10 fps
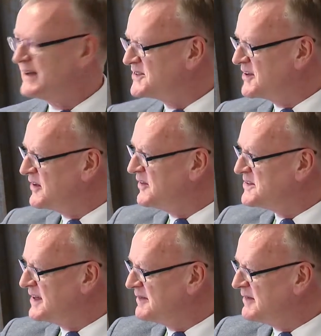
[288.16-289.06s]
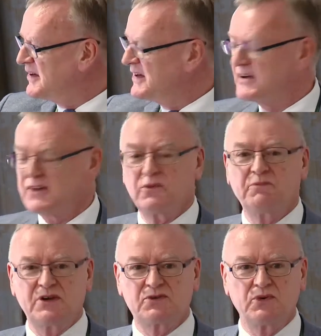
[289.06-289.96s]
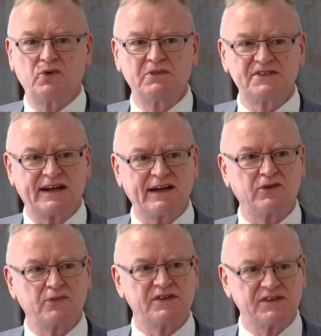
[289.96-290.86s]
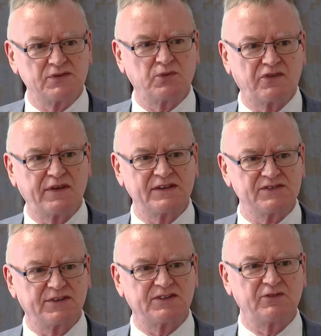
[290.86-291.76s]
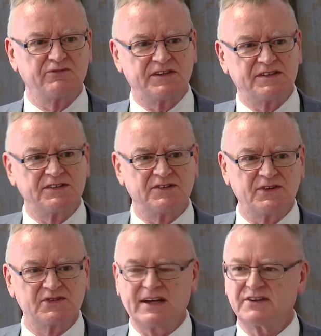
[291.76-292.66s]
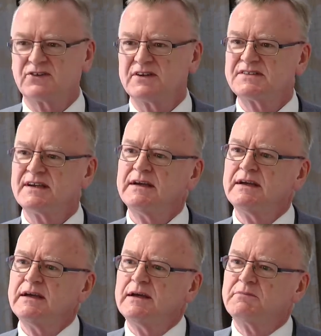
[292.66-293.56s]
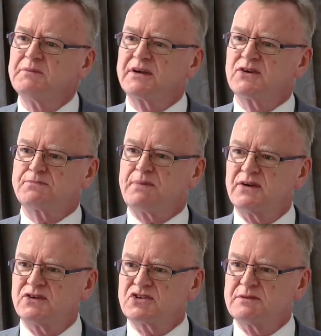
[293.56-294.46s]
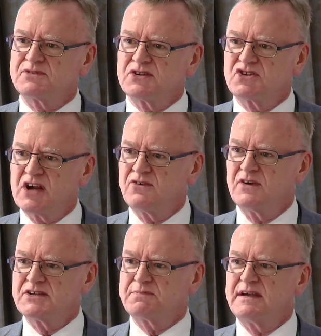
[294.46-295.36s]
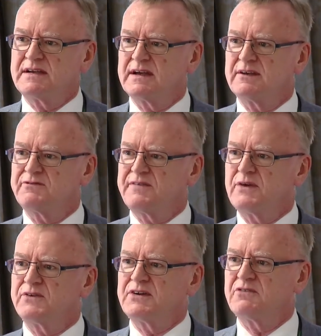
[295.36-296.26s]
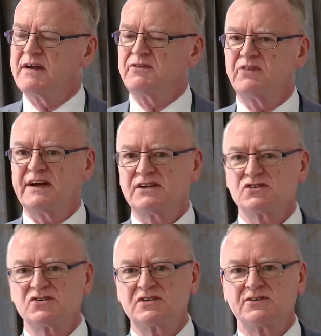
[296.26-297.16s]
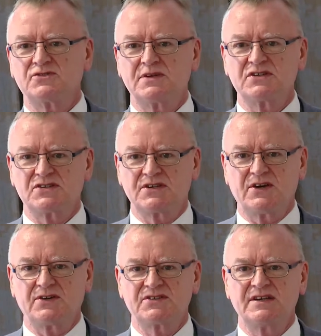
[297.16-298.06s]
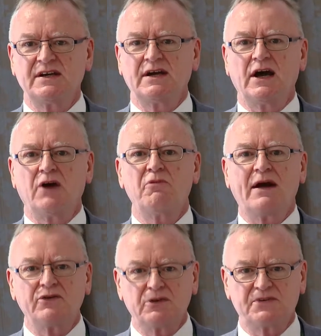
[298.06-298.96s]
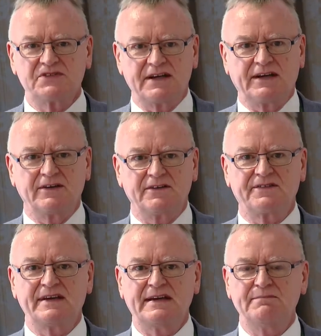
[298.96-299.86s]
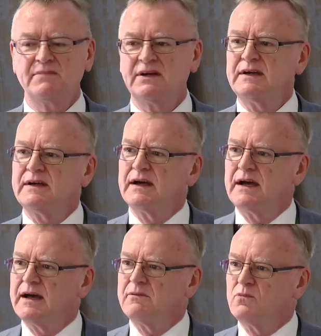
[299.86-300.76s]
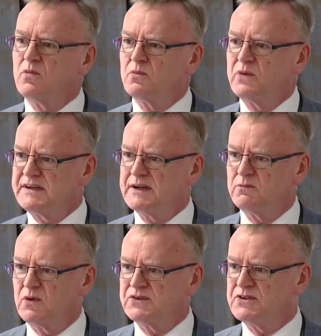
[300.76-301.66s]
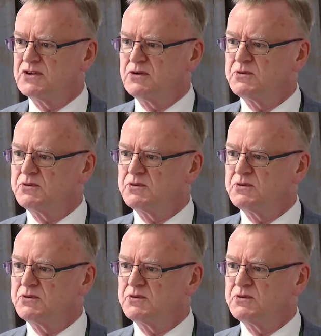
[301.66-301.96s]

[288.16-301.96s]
so there is another one which would normally say other, which is all the things that don't fit into those categories. But because partnerships are generally speaking founded around relationships which start around a particular theme, What we didn't want to do